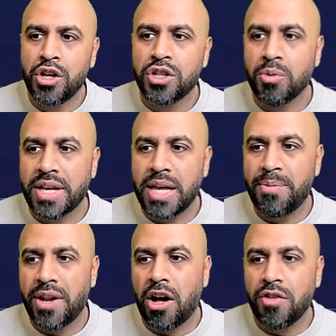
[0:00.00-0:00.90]
So we'll keep
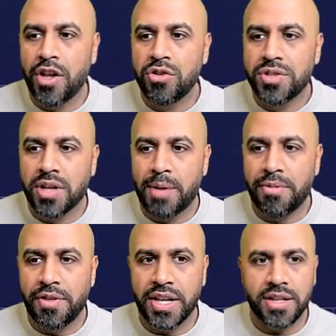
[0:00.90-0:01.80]
an eye on those type
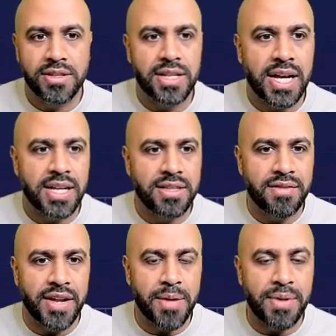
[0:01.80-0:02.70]
of things
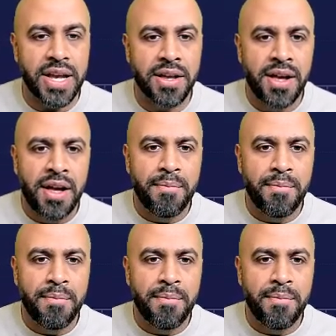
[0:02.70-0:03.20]
developing.